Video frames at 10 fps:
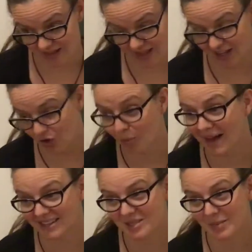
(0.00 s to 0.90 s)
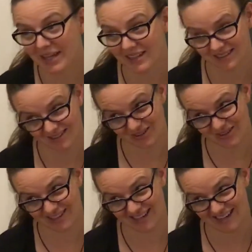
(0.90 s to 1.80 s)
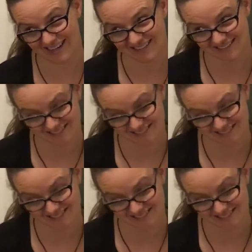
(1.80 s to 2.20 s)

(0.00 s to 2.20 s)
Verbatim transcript: and go back to bed. Good night.